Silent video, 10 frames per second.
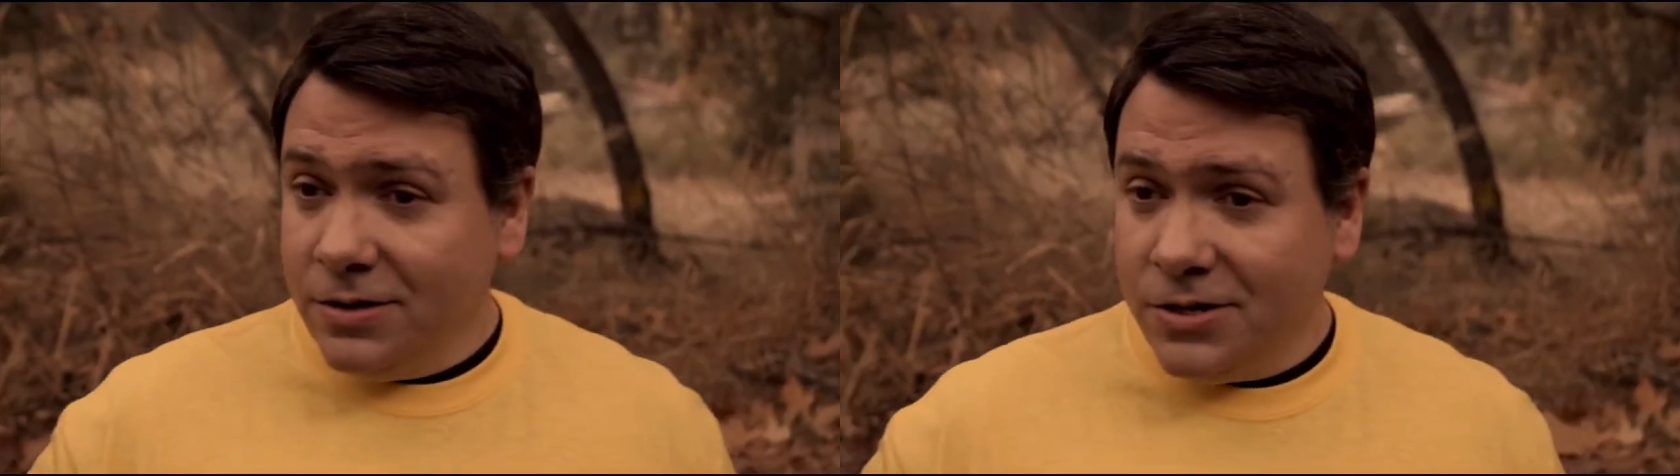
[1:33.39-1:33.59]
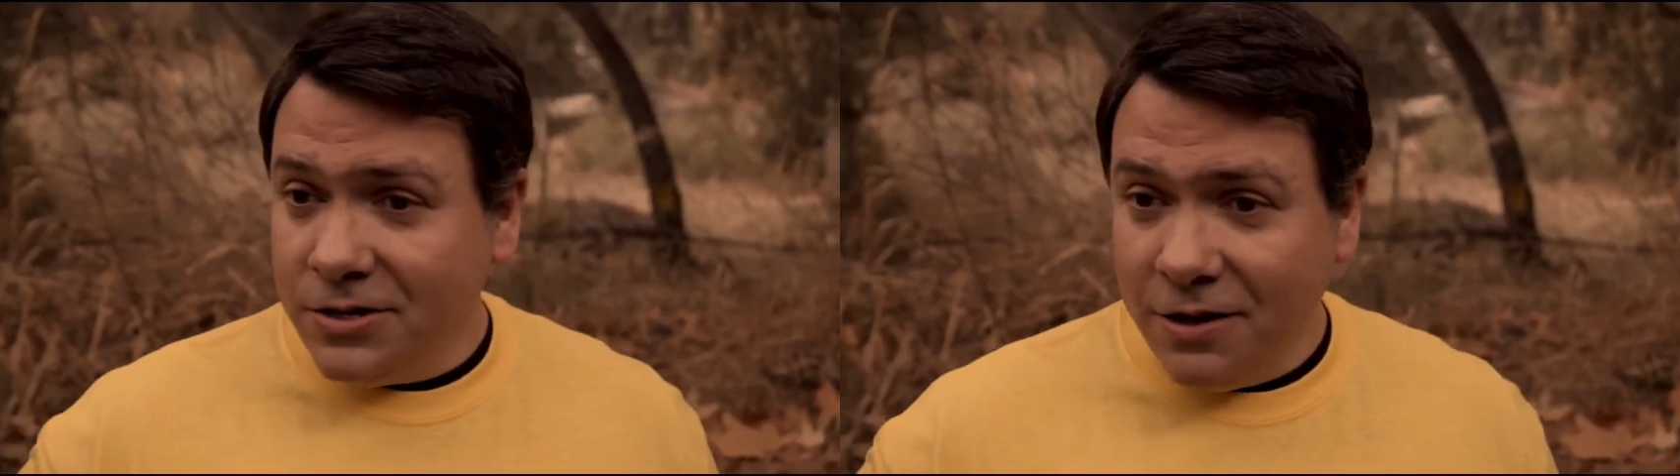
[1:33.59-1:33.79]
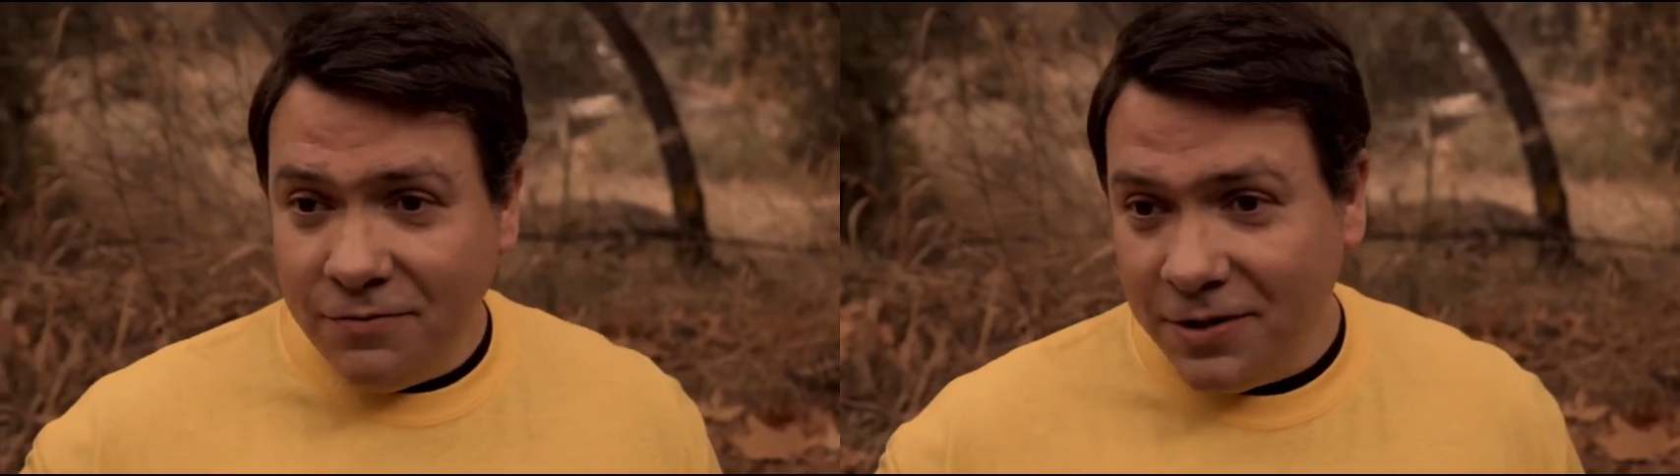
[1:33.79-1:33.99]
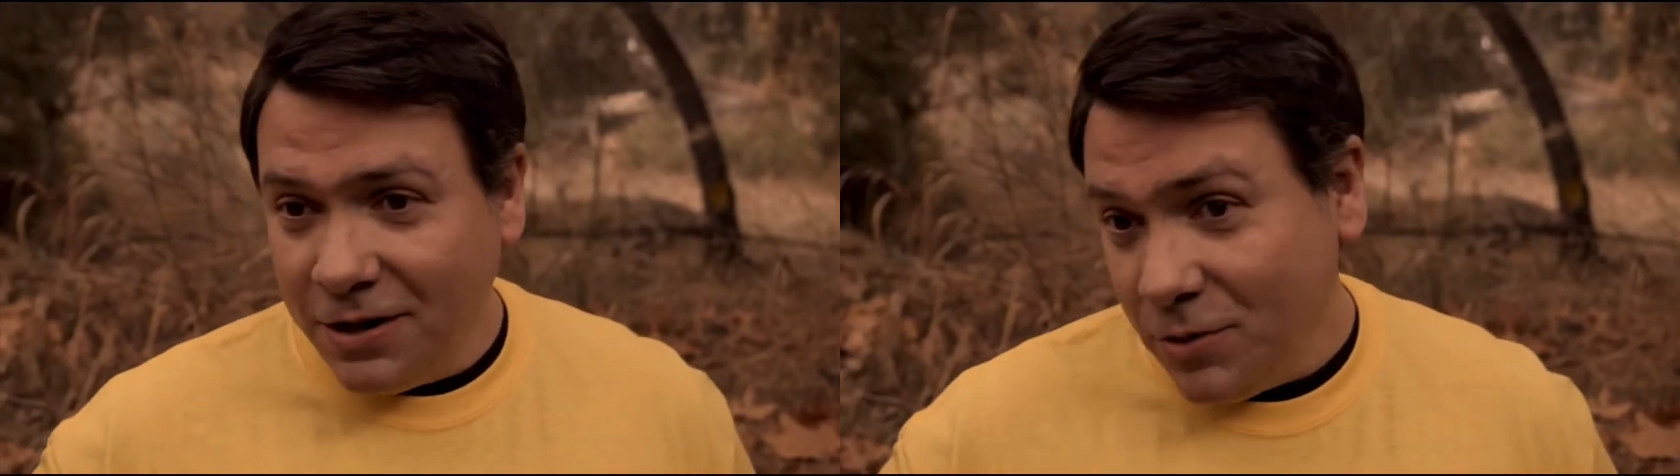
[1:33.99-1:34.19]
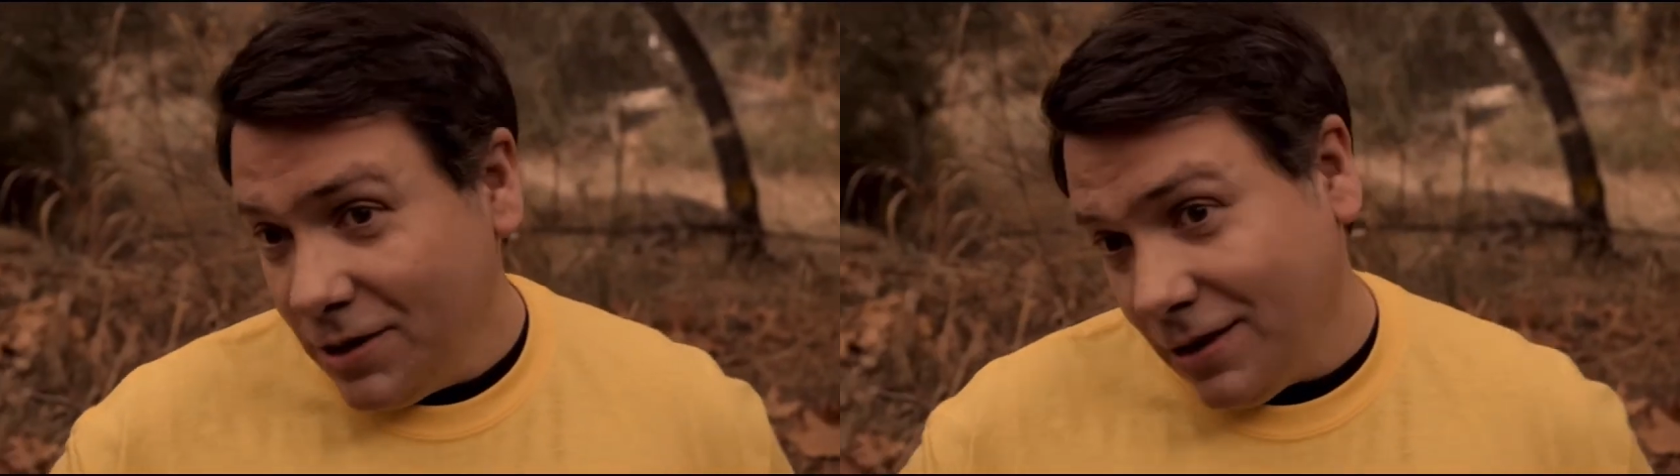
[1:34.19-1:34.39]
stuff than I
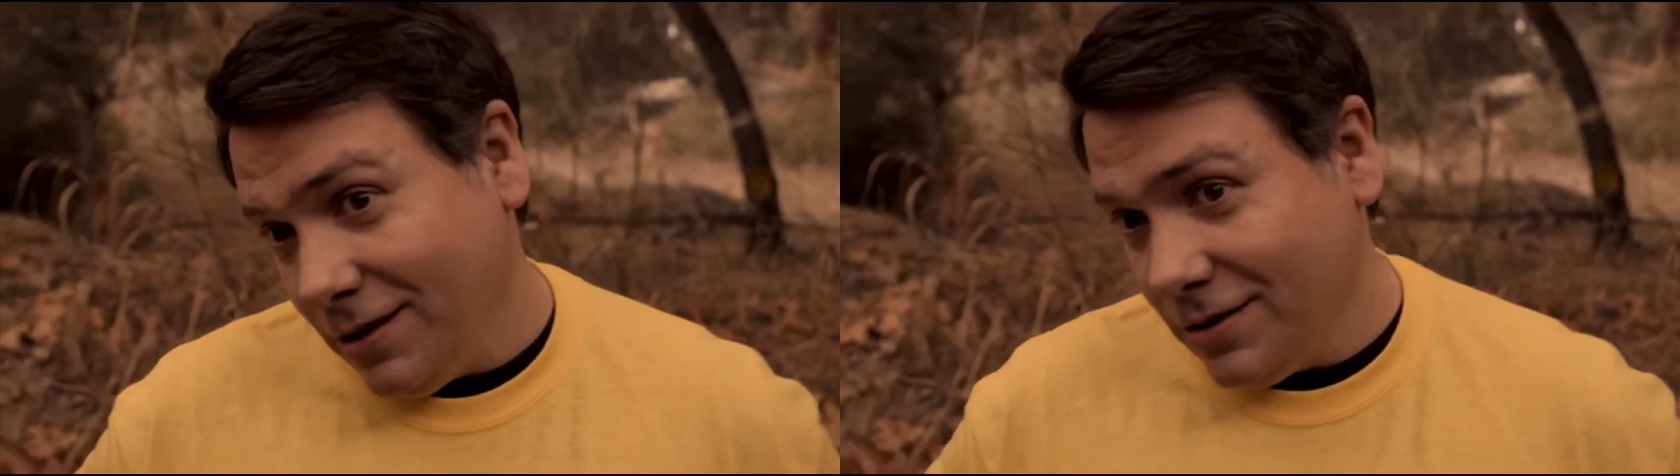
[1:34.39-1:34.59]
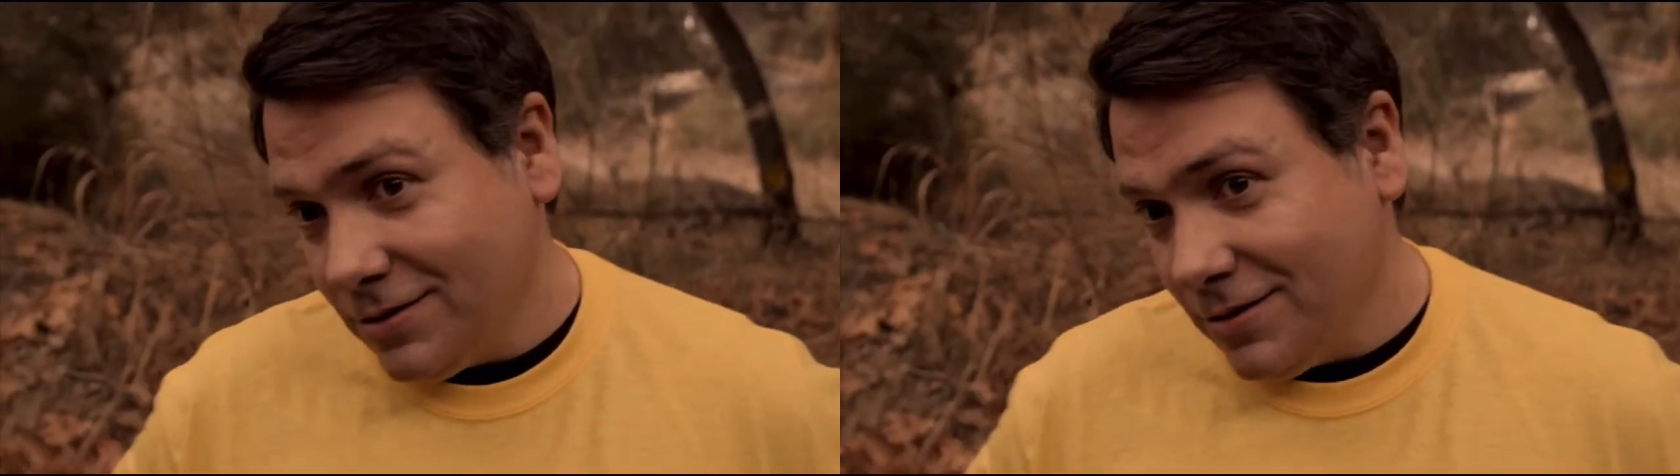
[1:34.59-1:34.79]
realized.